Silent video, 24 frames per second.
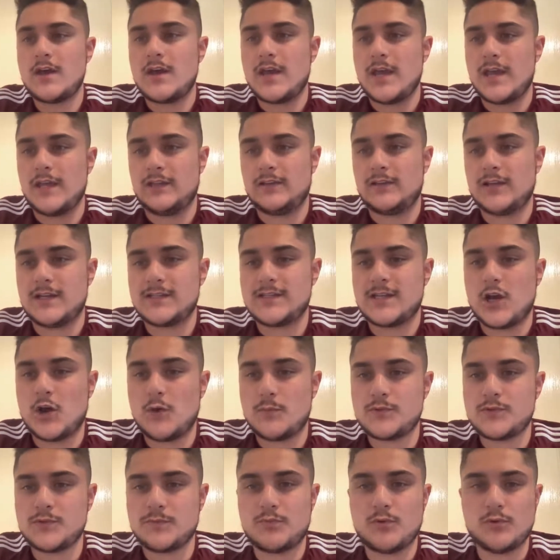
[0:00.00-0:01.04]
It does help
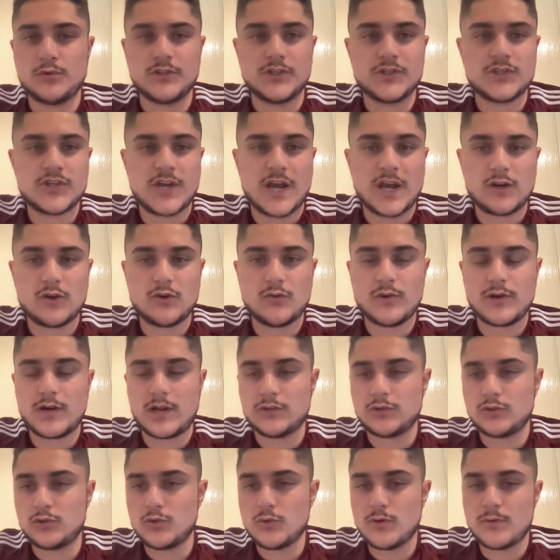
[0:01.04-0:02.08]
support the channel, and I
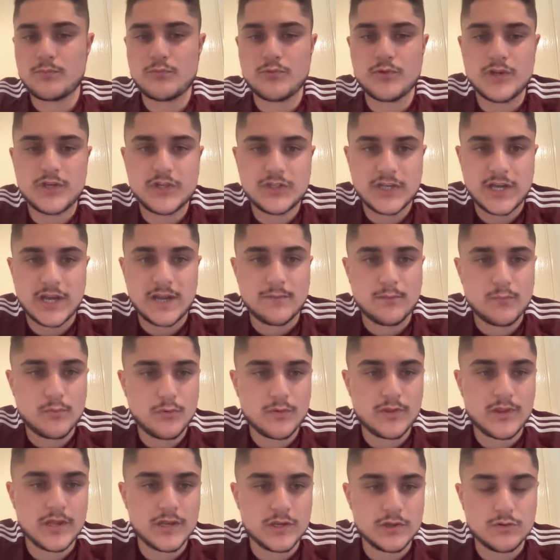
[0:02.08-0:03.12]
do appreciate more
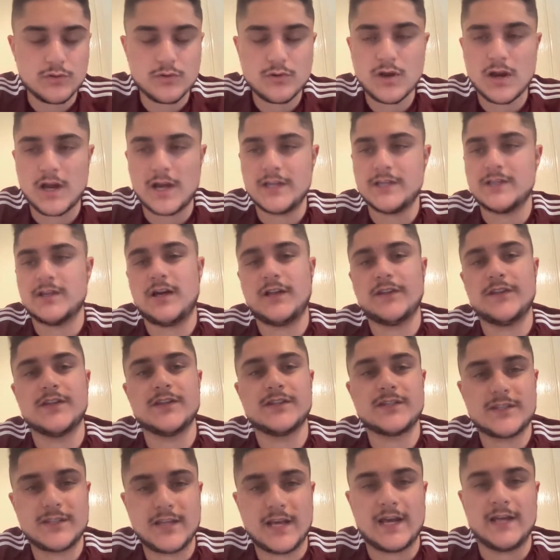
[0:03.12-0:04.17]
than you guys
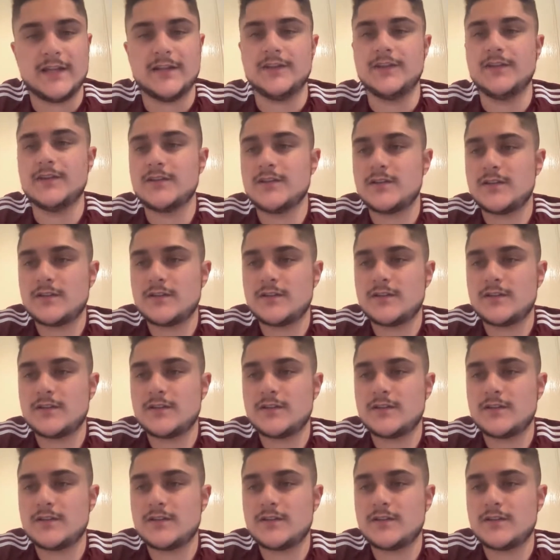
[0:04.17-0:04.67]
understand.